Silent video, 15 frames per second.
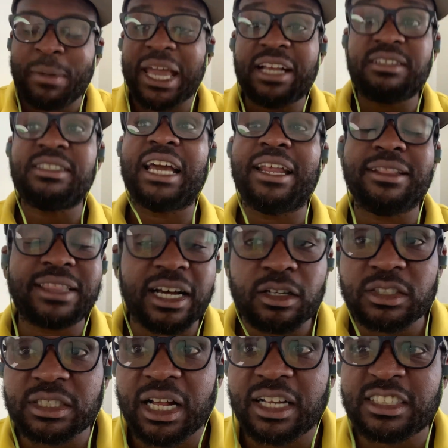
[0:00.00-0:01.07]
make ten
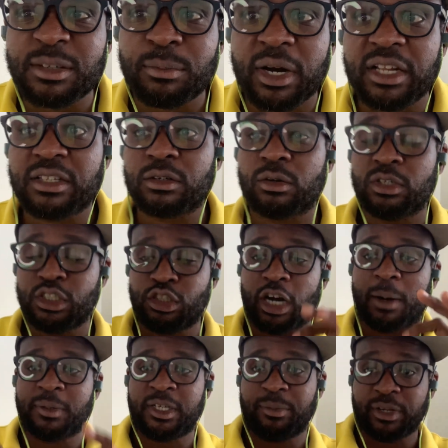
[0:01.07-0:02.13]
thousand dollars a month
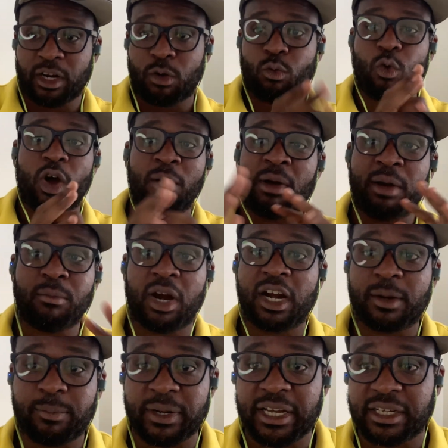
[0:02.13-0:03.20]
dropshipping on Walmart
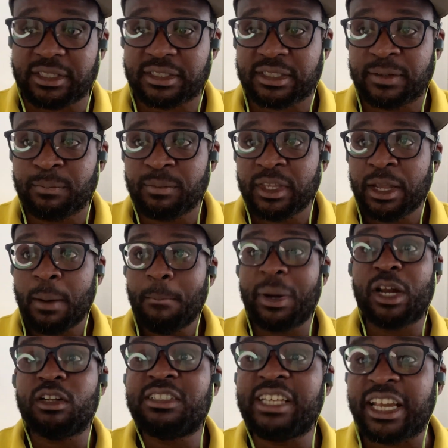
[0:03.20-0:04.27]
Marketplace. But
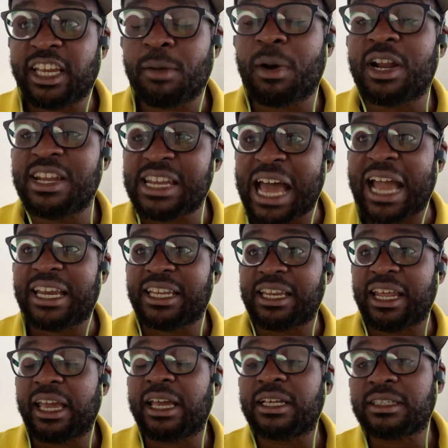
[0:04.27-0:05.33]
it'll take you about ninety
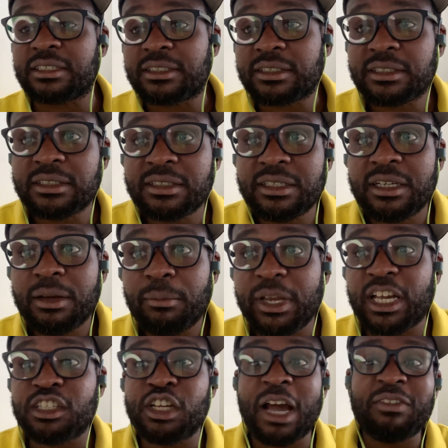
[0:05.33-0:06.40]
days.
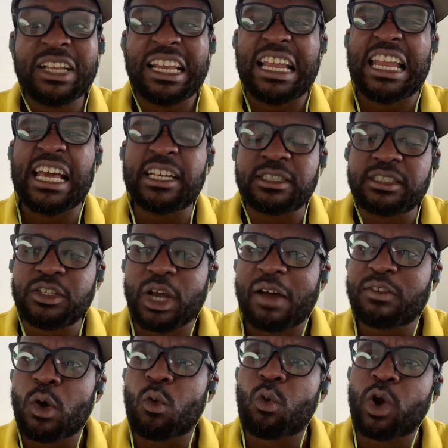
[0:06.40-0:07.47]
Because you have to list, you
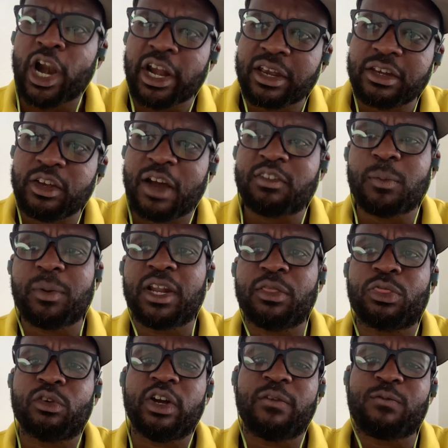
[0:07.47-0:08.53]
have to work, you have to put in
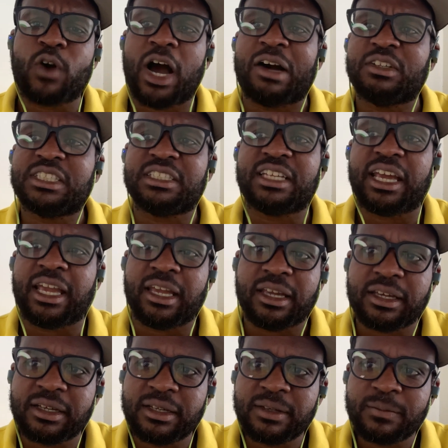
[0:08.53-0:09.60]
three to four hours a day.
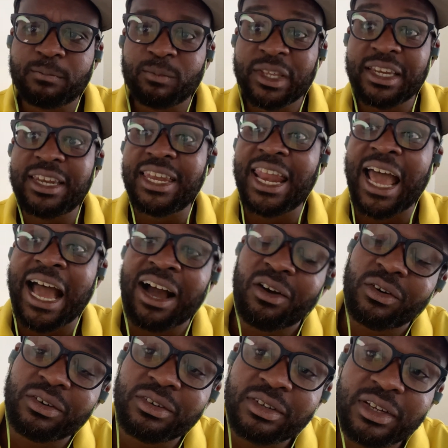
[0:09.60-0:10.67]

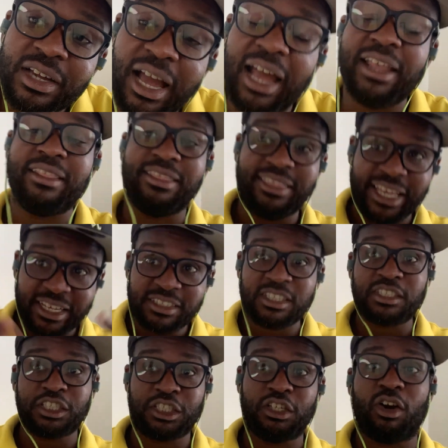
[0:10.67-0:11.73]
Now, this
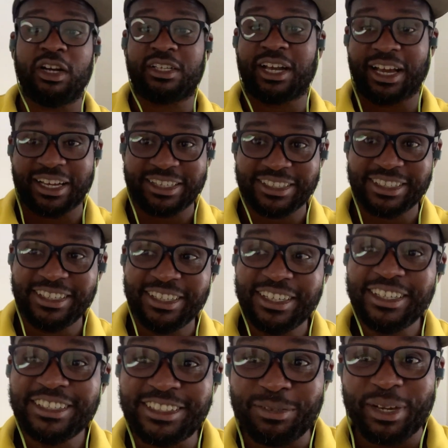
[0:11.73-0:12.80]
is a shortcut
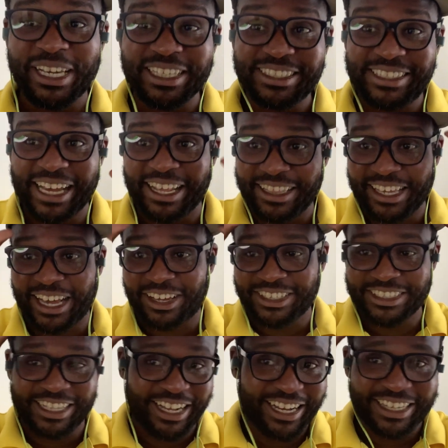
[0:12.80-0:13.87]
to making ten
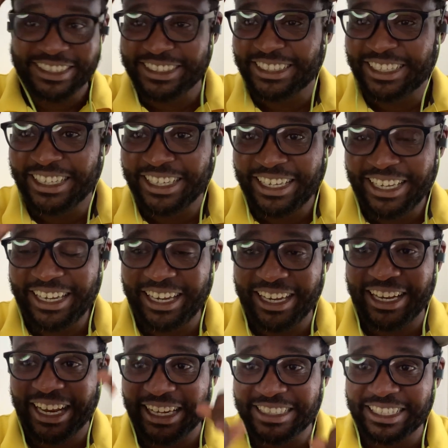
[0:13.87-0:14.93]
thousand dollars
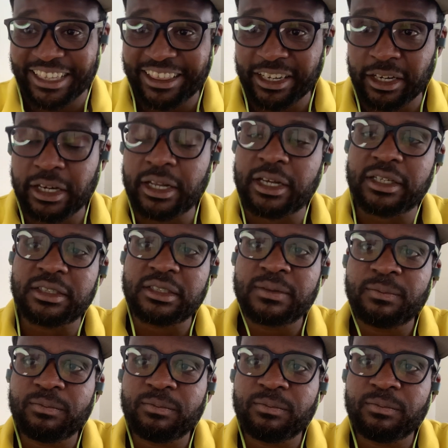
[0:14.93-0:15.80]
in less than thirty days.